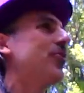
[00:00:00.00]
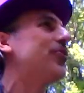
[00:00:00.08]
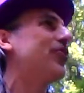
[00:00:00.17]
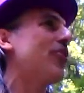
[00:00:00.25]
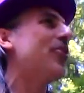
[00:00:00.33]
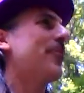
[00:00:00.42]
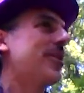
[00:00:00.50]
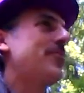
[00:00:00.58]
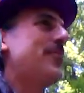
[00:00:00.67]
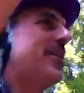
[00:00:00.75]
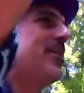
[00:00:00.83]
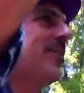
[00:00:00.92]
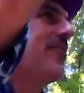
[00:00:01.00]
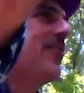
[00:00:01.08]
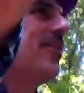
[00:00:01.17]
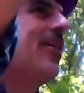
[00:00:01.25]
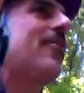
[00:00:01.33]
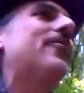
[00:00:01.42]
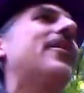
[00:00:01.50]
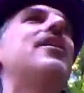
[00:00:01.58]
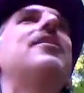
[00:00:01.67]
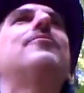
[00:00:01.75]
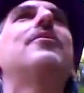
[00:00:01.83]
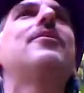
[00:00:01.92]
stone. I want it to be, you know,
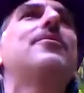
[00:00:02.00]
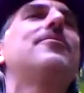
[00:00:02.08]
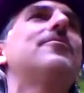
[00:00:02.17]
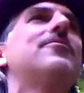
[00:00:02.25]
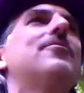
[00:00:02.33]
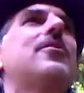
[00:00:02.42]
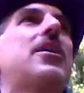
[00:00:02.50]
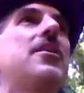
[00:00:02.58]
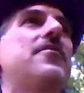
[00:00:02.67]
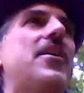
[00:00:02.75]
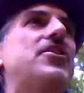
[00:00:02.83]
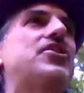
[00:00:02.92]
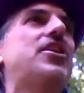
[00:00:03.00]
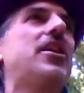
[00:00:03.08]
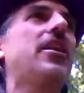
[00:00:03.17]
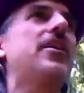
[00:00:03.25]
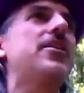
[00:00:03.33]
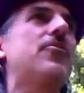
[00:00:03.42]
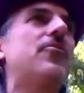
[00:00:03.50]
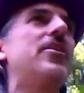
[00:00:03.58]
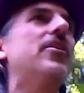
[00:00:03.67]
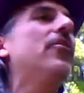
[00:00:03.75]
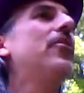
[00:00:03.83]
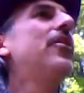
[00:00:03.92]
a conventionally
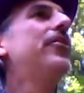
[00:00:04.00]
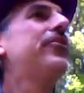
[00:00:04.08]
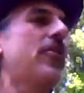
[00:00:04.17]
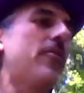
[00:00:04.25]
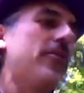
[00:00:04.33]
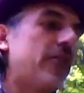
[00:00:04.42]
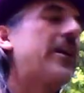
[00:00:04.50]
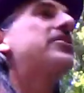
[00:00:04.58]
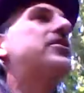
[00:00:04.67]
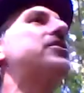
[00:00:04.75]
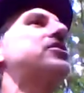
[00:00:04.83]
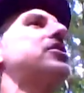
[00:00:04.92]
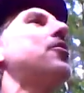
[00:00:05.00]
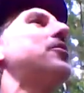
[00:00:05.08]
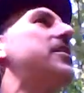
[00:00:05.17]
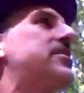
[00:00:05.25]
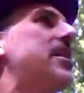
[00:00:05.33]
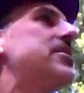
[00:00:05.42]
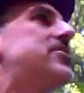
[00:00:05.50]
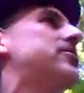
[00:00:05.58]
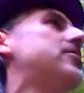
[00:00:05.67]
real stone. So does this stone exist?